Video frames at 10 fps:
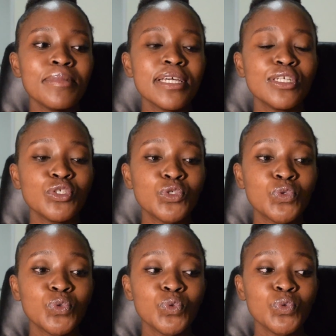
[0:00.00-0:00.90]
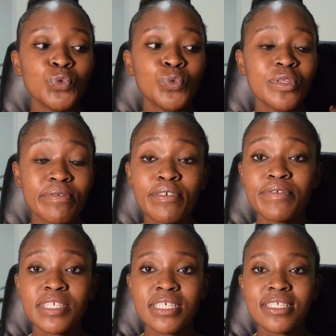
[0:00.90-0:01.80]
into the
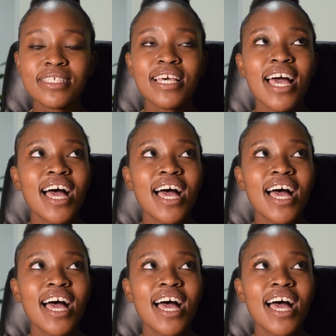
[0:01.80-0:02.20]
50s.